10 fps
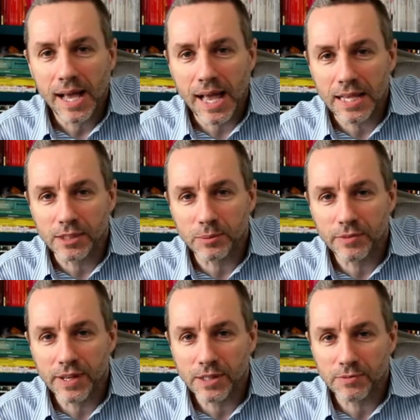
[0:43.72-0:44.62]
And
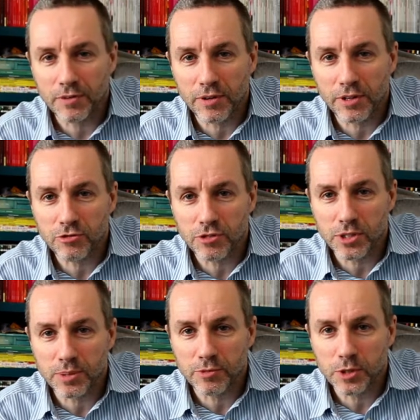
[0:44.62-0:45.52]
we've had some very
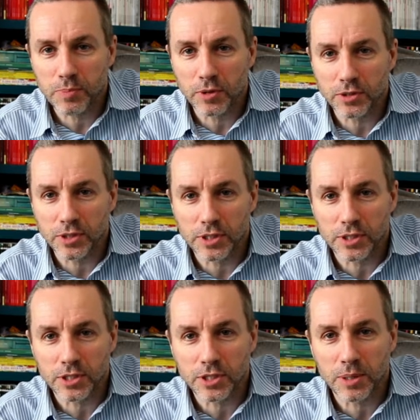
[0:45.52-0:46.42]
interesting
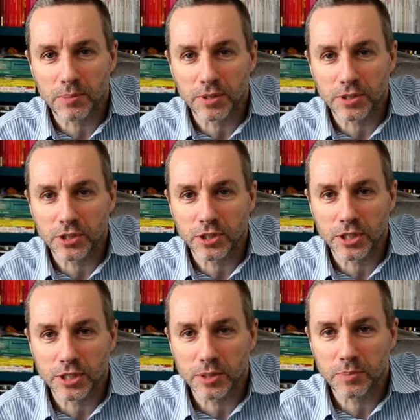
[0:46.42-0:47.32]
responses. Someone has
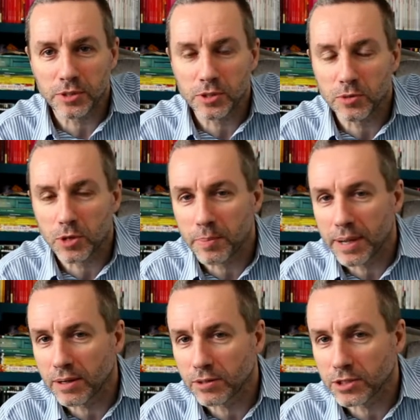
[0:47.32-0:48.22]
suggested we talk
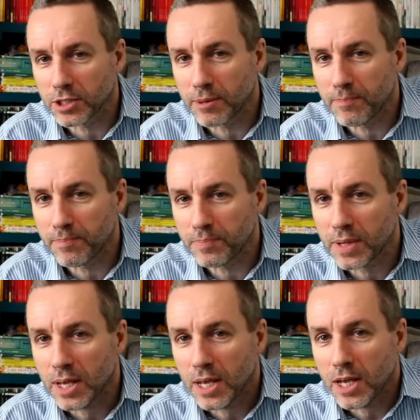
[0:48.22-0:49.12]
about,
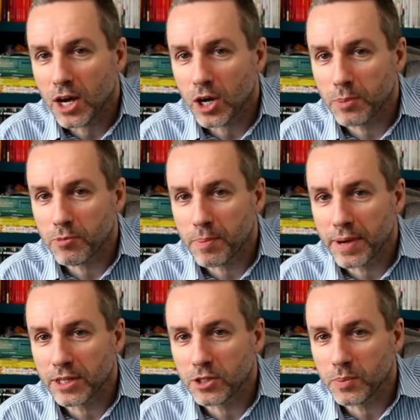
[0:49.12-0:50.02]
are you
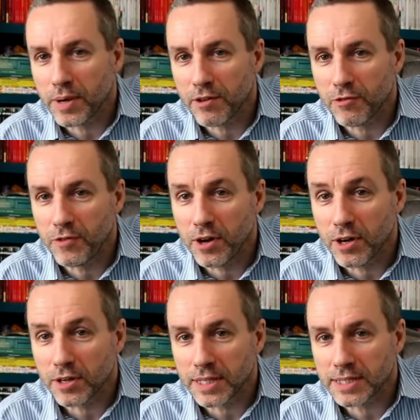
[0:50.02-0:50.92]
prepared to wear
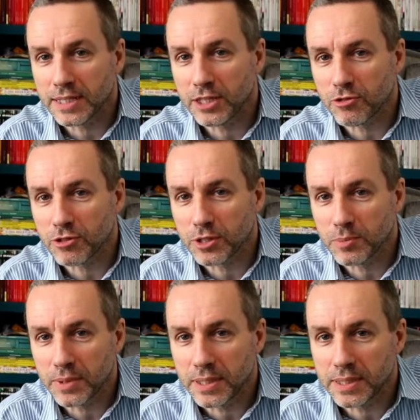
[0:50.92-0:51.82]
fur? That's an
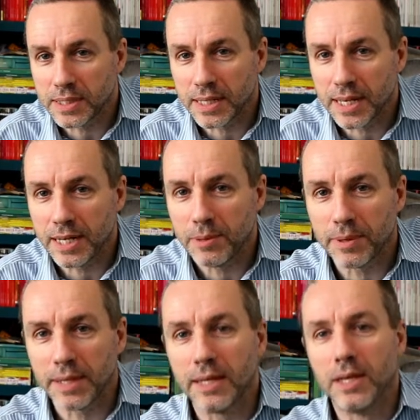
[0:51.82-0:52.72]
interesting one, isn't it?
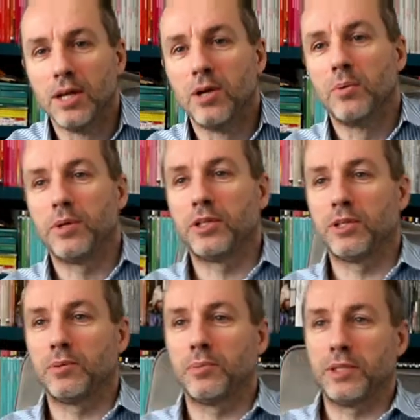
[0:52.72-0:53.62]
Anyway, we
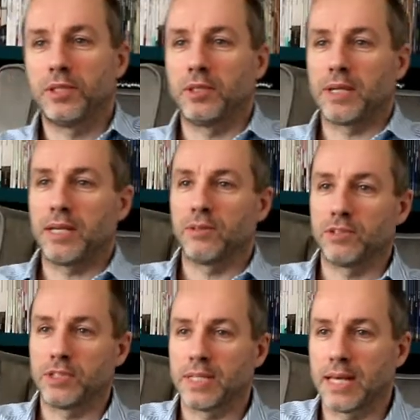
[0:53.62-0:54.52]
shall get
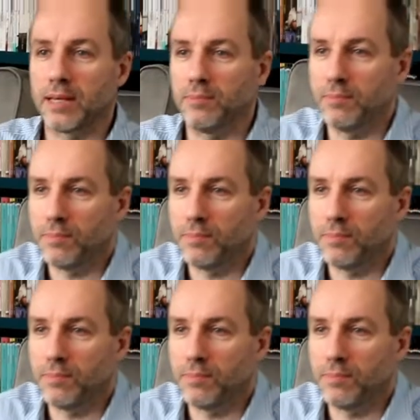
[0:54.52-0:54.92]
on to that